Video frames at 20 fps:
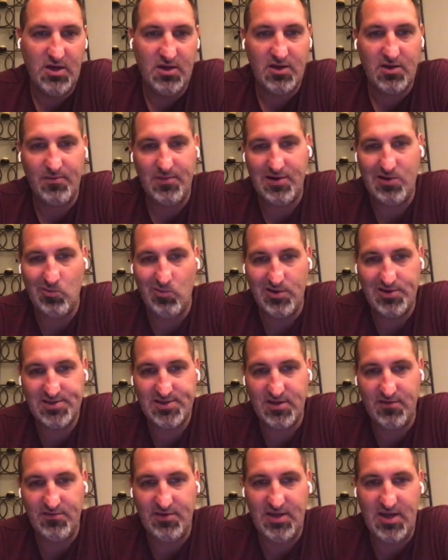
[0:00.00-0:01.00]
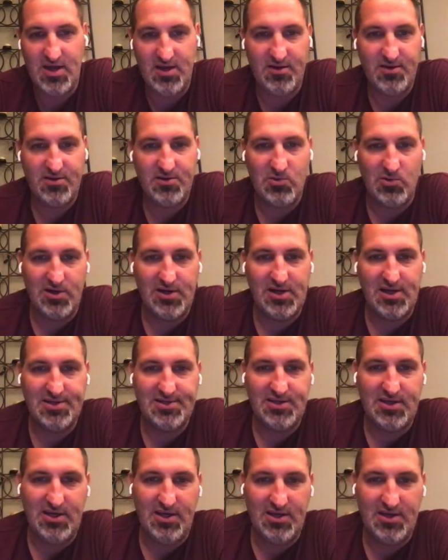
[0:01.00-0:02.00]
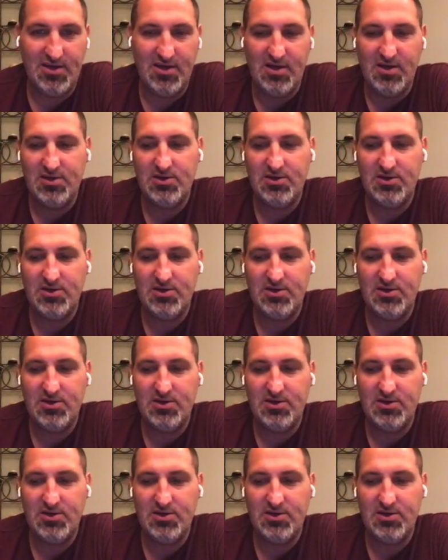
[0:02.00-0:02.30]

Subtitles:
compared to 178 in 2019,